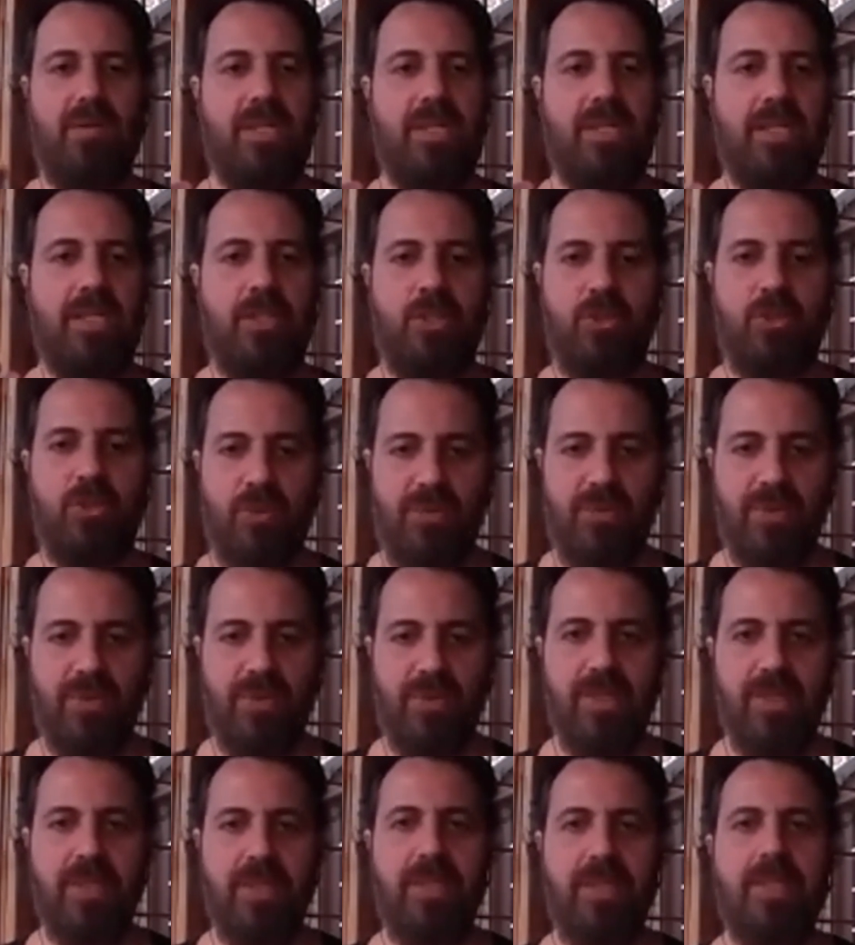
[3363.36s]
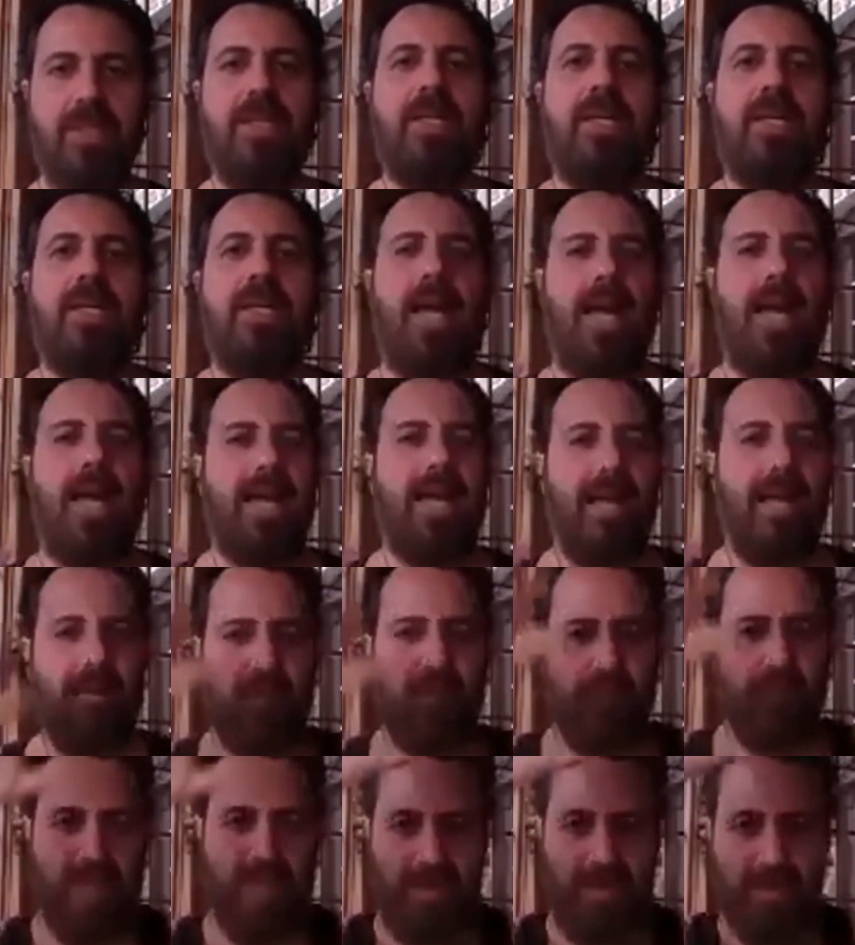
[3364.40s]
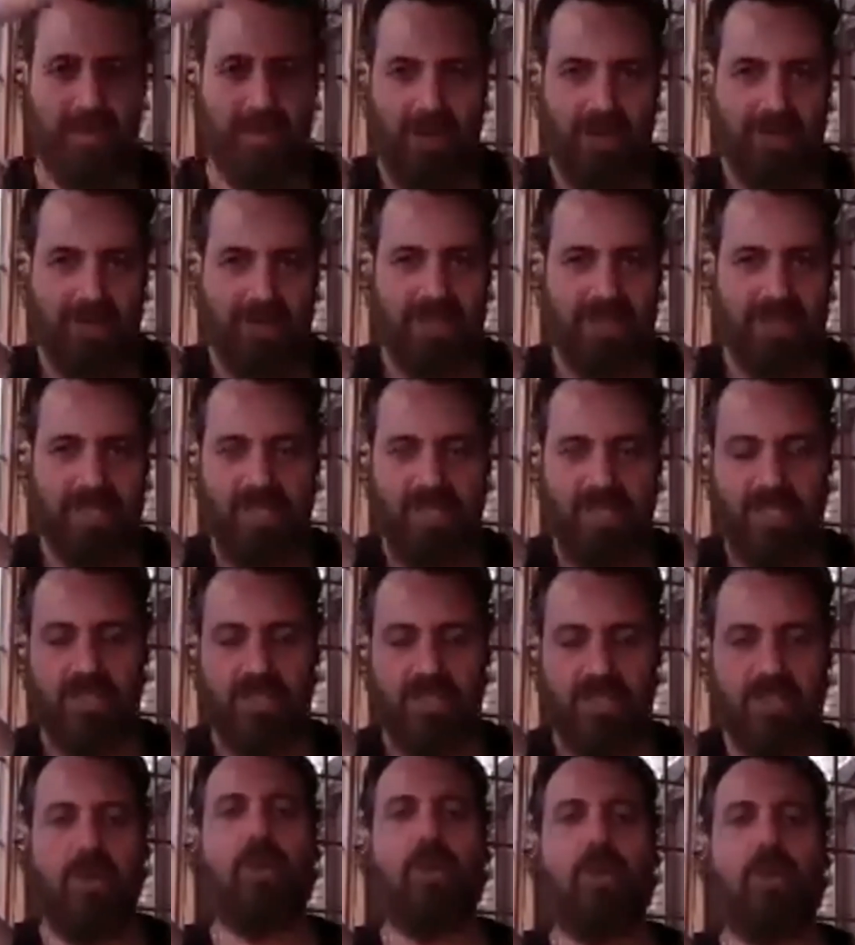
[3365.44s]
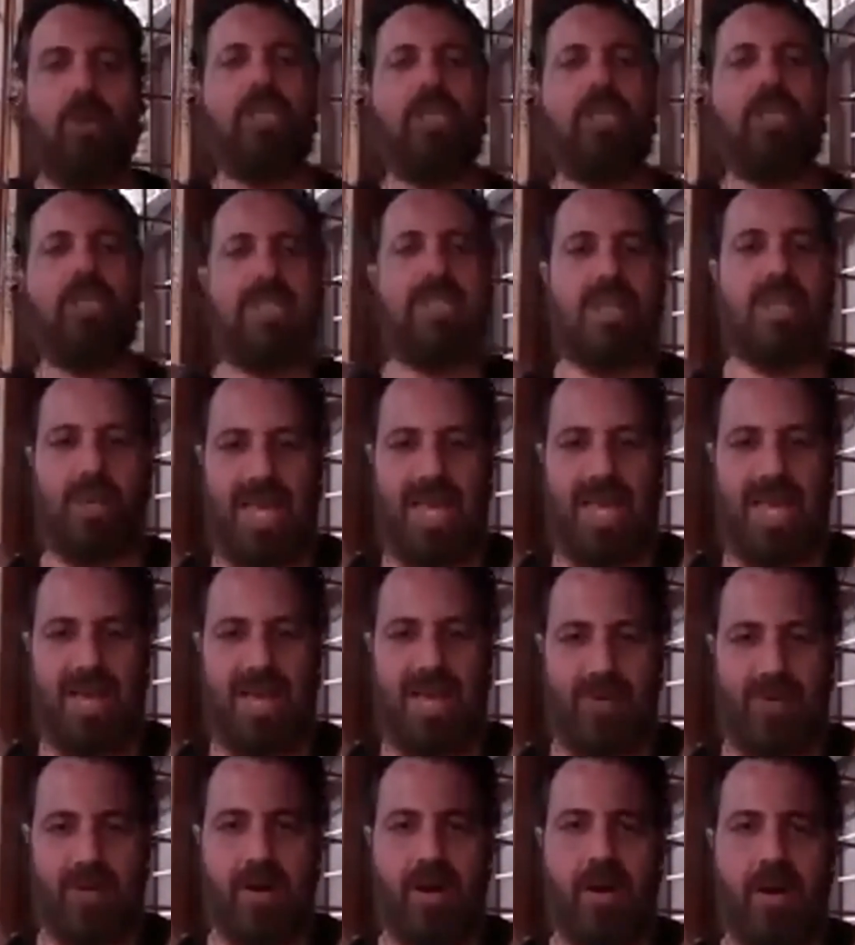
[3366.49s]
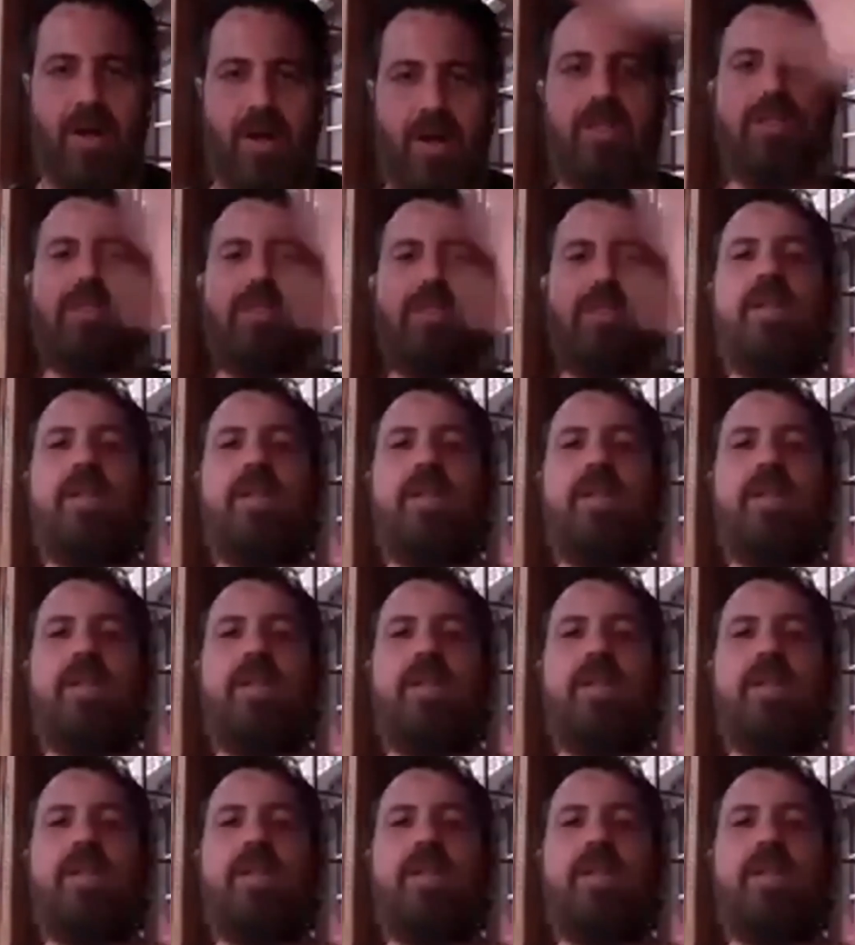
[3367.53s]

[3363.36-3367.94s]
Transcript: driven. We have all the things, the noise, then we have our heart.